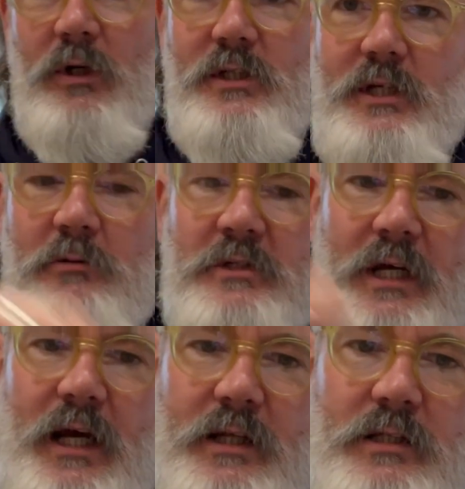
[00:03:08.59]
I did was I
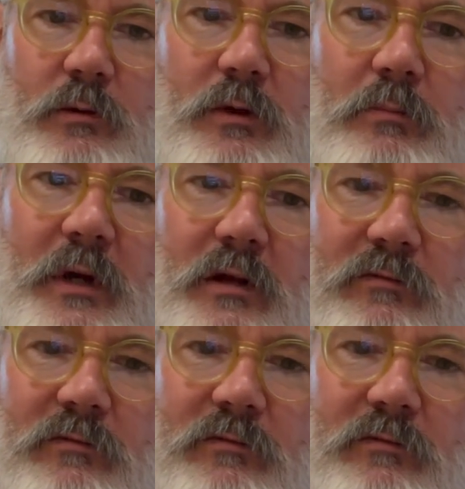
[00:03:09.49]
hit it with a bit